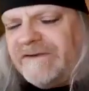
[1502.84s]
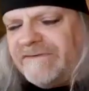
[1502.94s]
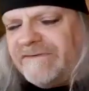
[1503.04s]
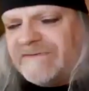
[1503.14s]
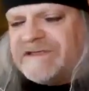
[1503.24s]

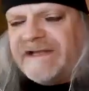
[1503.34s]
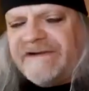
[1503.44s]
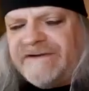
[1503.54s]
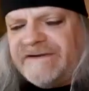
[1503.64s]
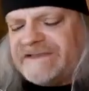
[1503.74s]

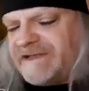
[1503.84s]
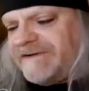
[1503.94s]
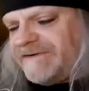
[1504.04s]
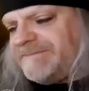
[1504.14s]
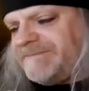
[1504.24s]

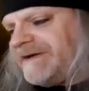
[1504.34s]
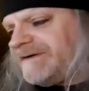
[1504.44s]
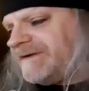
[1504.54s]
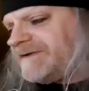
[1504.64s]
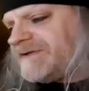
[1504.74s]
Slayer
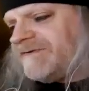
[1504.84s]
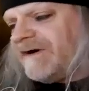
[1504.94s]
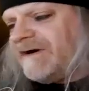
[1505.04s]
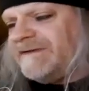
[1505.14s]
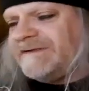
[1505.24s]
appeared and so
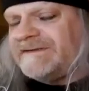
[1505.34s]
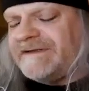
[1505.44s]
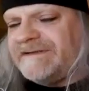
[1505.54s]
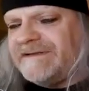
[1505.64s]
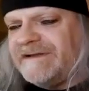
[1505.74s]
on,
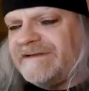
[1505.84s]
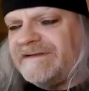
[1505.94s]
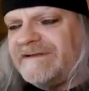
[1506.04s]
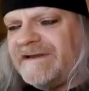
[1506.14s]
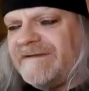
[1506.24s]

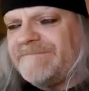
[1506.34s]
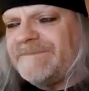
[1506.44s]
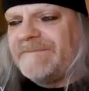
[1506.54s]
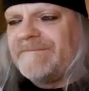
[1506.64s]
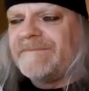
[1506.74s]
and
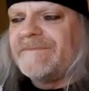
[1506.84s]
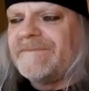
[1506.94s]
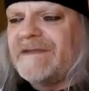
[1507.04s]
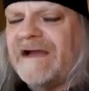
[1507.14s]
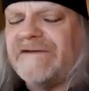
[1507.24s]

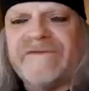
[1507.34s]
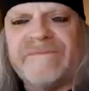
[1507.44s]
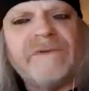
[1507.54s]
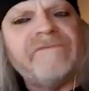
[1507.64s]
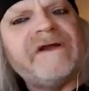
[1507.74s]
out of the
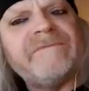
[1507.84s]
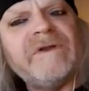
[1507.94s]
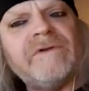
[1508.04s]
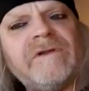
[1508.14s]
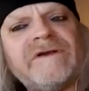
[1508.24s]
blue, Venom
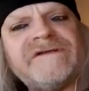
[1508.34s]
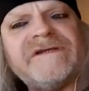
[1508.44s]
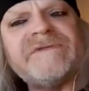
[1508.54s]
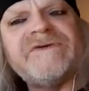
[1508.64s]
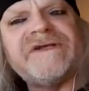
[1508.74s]
no longer
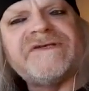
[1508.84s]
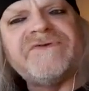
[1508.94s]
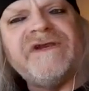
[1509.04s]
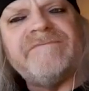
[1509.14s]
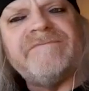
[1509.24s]
seemed so
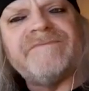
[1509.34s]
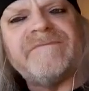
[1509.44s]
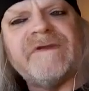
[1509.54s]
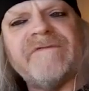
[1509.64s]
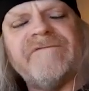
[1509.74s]
extreme.
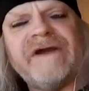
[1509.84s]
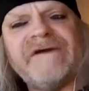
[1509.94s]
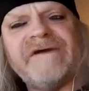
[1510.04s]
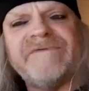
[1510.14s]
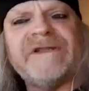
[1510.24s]

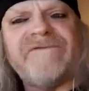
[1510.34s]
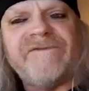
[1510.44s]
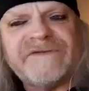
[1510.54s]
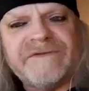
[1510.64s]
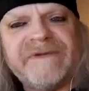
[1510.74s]
Whereas when they
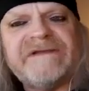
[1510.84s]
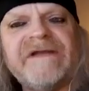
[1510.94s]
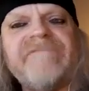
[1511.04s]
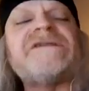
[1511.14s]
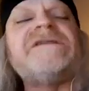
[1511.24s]
first appeared, there
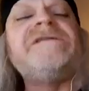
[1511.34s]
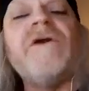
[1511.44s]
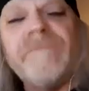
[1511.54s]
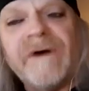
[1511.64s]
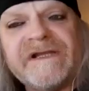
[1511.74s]
was
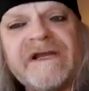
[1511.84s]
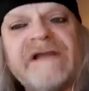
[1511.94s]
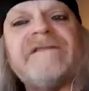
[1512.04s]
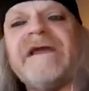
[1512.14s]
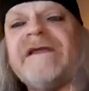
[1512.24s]
nobody,
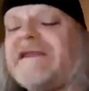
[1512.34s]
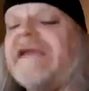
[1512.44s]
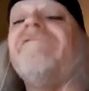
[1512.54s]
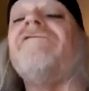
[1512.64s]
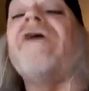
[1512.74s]
and
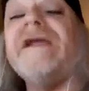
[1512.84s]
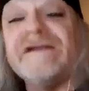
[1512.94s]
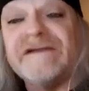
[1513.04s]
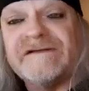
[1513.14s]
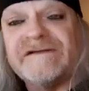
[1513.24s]
they
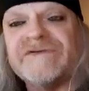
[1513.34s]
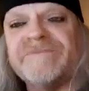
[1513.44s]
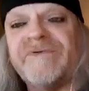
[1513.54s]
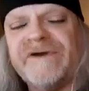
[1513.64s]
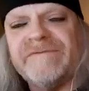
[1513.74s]
reigned
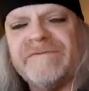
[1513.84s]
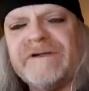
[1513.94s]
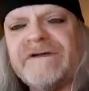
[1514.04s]
supreme.